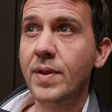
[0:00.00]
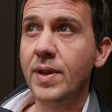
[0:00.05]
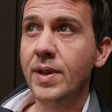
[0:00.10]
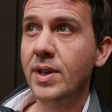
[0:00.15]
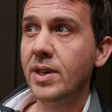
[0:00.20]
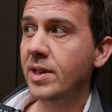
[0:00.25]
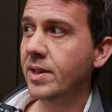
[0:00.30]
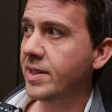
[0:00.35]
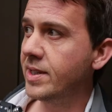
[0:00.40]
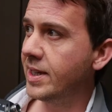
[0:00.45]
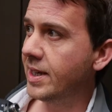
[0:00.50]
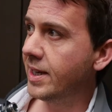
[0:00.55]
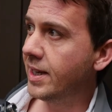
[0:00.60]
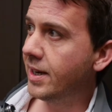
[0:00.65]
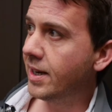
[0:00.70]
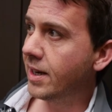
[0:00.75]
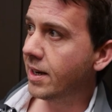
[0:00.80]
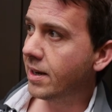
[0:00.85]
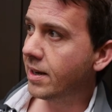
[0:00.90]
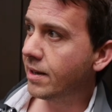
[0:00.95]

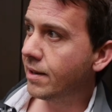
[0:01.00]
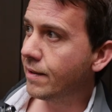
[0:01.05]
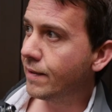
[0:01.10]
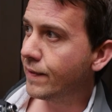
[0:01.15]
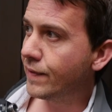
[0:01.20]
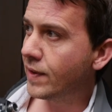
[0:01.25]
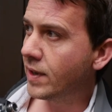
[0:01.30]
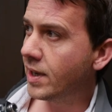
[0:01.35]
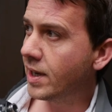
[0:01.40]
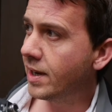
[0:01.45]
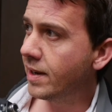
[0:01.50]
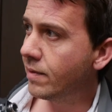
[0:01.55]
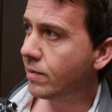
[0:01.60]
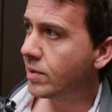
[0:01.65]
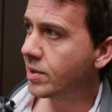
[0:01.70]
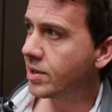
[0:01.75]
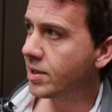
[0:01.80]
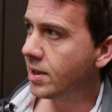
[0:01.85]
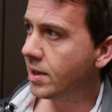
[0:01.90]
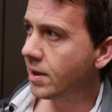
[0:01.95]
1305, was
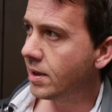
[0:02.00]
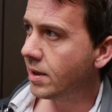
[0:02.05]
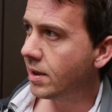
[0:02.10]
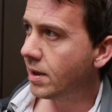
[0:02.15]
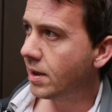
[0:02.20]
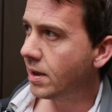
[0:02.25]
it? No.